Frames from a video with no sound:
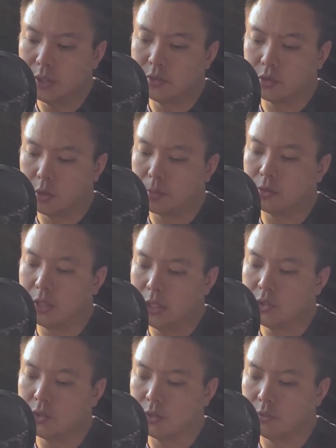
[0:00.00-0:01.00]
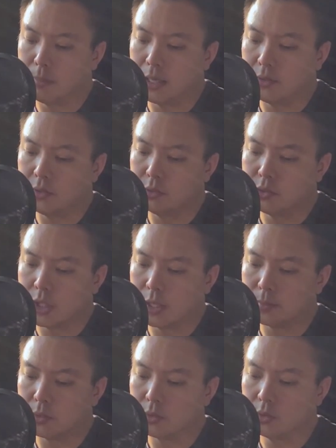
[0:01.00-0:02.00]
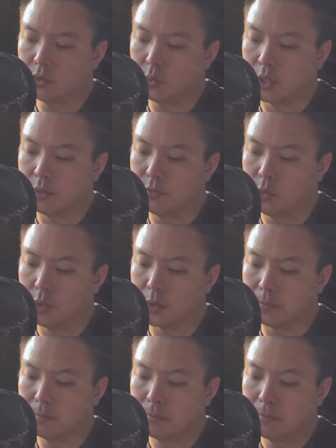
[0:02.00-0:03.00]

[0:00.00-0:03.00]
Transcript: interpretation of Matthew chapter 24.